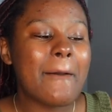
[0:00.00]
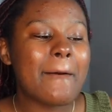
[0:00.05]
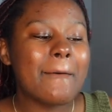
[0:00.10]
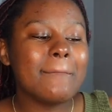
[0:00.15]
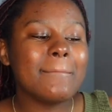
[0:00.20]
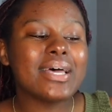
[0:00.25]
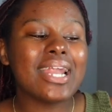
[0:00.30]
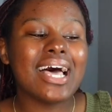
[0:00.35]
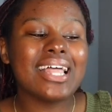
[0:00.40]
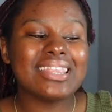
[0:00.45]

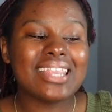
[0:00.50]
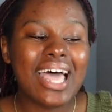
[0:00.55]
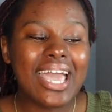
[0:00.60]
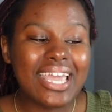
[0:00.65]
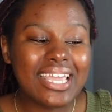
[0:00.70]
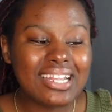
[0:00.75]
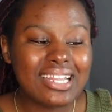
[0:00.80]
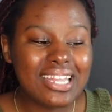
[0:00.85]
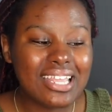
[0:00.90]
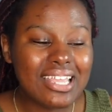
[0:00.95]
But I
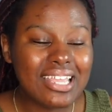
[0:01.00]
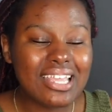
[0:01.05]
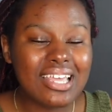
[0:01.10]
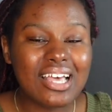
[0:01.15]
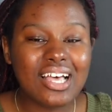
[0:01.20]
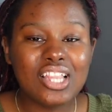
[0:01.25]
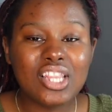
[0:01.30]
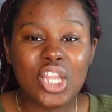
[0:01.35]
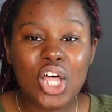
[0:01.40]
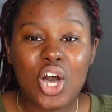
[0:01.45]
liked it
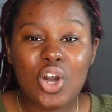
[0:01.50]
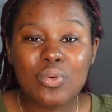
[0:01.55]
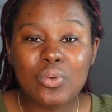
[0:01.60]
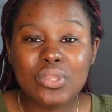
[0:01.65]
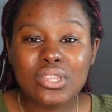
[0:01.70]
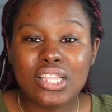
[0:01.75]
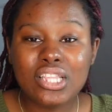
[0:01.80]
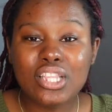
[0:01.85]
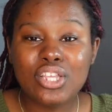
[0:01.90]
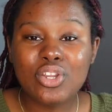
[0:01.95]
along
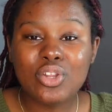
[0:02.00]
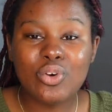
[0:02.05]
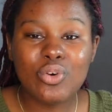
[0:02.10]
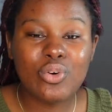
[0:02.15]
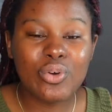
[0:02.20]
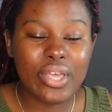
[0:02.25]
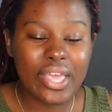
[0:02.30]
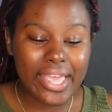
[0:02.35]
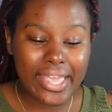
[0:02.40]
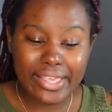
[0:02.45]
with the
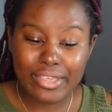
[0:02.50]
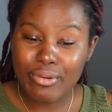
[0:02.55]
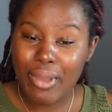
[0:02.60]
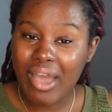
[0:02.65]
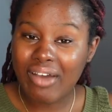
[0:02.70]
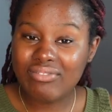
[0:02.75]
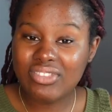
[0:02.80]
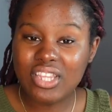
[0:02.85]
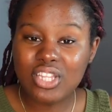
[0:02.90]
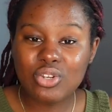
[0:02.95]
little, you
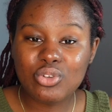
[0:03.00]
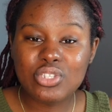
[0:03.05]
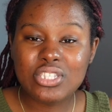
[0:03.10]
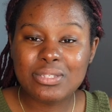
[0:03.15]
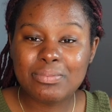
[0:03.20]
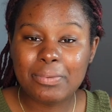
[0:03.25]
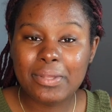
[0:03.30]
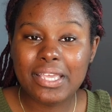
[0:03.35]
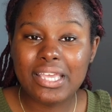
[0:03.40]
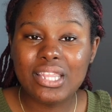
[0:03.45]
have the little
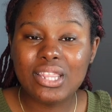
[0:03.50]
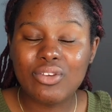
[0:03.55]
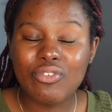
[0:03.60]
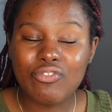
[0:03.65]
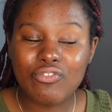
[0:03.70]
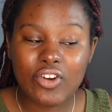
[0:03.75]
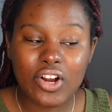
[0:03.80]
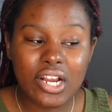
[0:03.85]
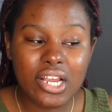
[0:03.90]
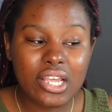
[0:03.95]
split in the
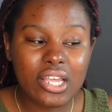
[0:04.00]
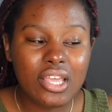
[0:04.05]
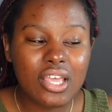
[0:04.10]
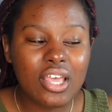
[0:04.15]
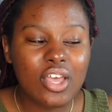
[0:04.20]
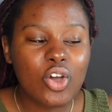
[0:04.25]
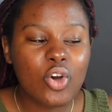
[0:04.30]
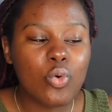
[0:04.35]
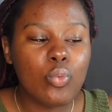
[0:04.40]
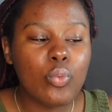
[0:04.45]
front,
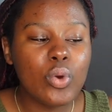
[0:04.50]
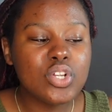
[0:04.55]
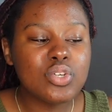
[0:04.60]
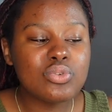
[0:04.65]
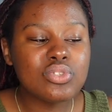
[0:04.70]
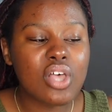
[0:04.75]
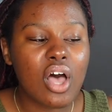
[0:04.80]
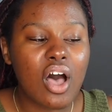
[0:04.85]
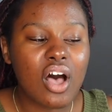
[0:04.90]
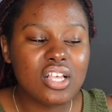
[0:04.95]
which
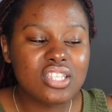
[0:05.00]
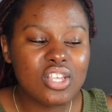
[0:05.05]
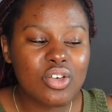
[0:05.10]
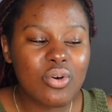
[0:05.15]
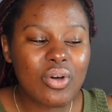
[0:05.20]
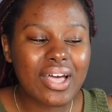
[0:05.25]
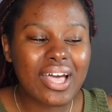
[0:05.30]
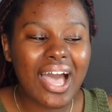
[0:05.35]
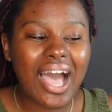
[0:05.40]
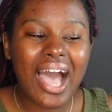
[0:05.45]
was
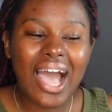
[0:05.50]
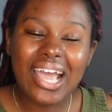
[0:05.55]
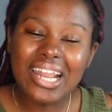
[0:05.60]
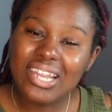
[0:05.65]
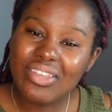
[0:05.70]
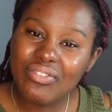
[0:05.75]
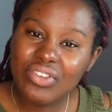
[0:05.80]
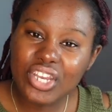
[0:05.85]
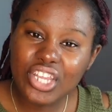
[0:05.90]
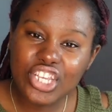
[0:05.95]
also kind
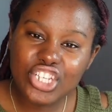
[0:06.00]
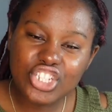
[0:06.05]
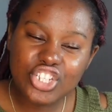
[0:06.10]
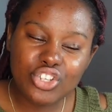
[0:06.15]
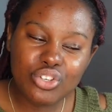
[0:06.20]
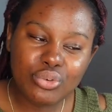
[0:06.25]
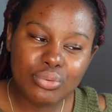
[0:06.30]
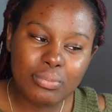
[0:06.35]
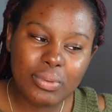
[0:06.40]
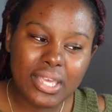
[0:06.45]
of an
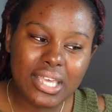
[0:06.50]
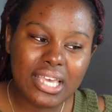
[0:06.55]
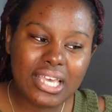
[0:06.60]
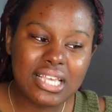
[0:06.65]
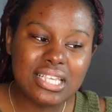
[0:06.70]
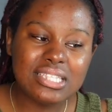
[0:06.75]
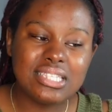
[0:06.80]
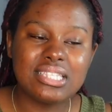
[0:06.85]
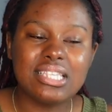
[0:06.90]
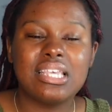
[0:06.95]
issue
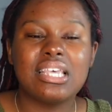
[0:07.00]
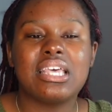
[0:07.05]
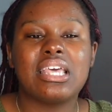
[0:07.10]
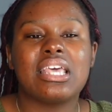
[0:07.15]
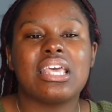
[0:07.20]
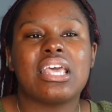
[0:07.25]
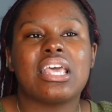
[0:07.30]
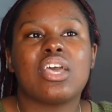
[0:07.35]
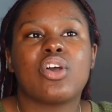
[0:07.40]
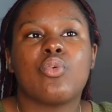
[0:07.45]
because
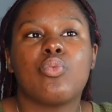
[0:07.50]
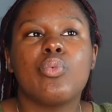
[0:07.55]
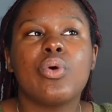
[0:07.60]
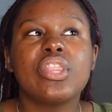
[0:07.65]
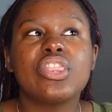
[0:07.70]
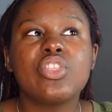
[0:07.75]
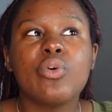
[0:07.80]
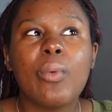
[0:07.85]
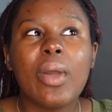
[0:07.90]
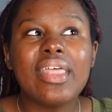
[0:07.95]

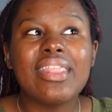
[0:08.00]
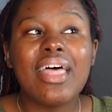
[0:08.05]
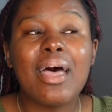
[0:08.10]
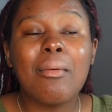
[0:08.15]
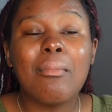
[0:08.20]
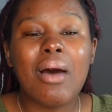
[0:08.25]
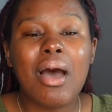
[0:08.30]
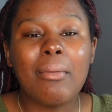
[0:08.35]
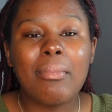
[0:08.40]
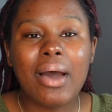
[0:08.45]
with the way
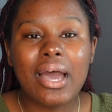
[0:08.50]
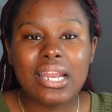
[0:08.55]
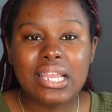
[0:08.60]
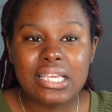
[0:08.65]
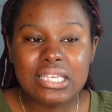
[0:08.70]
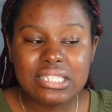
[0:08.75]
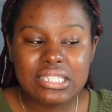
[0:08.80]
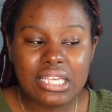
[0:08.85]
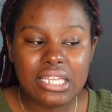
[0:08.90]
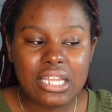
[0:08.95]
that my body
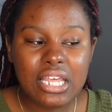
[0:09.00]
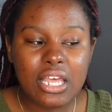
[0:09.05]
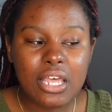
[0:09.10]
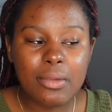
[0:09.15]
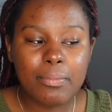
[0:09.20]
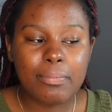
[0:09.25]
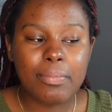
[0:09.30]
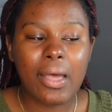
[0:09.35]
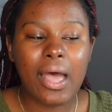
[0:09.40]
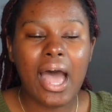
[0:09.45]
is set
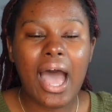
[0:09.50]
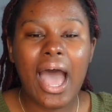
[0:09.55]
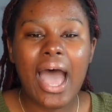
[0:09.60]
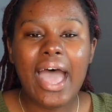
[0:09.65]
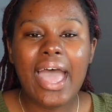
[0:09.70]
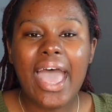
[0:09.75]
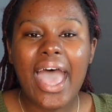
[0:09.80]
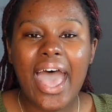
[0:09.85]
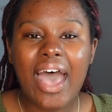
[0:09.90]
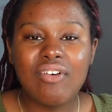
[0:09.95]
up,
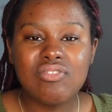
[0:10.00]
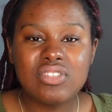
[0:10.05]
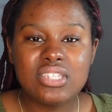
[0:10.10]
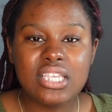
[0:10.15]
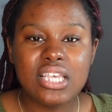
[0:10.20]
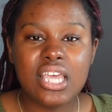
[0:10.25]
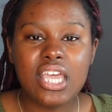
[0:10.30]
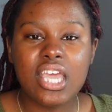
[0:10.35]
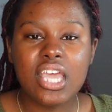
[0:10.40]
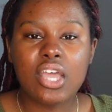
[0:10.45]
I have
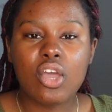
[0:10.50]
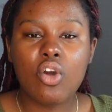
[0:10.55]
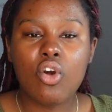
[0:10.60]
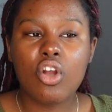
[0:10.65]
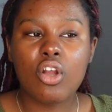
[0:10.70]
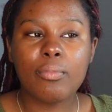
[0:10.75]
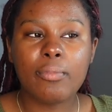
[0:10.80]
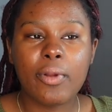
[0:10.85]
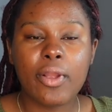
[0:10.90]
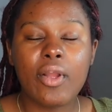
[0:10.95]
to
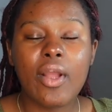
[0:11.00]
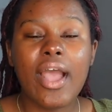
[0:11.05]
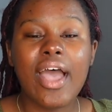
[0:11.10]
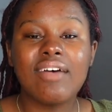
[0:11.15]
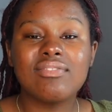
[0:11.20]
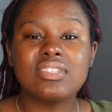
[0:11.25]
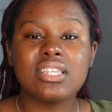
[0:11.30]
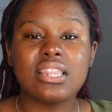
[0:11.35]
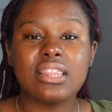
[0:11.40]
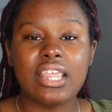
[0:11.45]
incorporate, or I
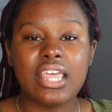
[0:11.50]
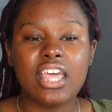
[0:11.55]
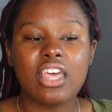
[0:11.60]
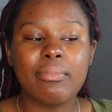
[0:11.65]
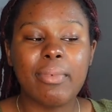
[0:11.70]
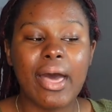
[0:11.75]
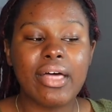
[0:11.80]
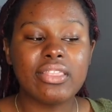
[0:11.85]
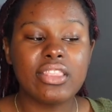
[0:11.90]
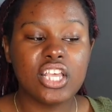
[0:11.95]
have to think
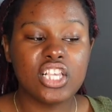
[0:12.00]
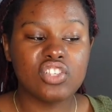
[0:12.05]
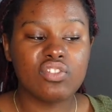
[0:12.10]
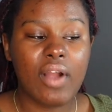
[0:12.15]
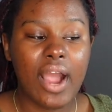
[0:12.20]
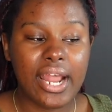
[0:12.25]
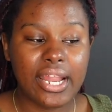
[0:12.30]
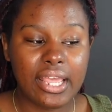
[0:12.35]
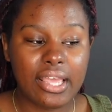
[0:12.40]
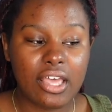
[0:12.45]
about things
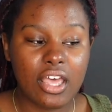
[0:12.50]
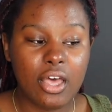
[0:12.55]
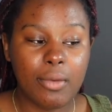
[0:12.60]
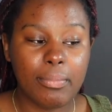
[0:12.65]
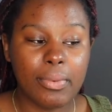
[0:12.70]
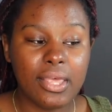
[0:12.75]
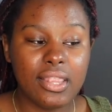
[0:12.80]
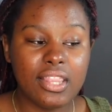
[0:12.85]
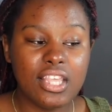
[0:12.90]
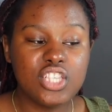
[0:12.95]
riding
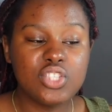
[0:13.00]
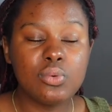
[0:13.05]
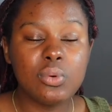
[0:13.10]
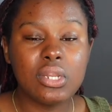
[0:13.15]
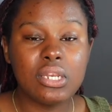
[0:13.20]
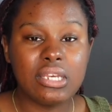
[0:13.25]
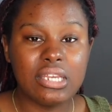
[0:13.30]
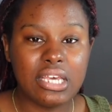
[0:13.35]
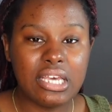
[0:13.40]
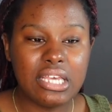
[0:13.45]
up, and this
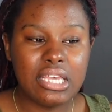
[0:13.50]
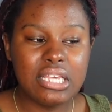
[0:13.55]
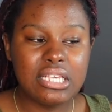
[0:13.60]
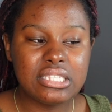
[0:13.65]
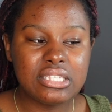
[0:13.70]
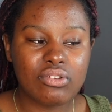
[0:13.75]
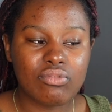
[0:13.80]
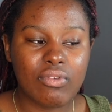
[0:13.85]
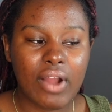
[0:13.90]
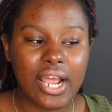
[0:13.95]
one
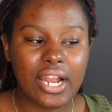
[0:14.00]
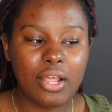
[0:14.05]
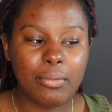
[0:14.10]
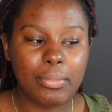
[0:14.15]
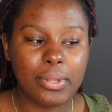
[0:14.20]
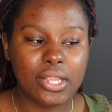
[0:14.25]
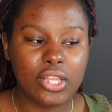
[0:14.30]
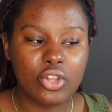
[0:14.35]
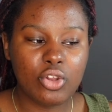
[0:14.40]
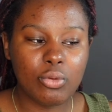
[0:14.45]
does ride up
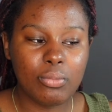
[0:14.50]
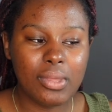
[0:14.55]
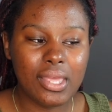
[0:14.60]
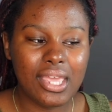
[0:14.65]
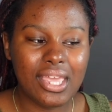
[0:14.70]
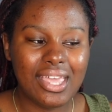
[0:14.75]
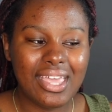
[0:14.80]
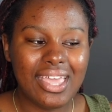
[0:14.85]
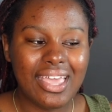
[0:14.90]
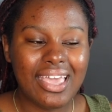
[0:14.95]
a little
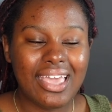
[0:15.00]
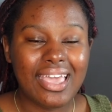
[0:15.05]
bit.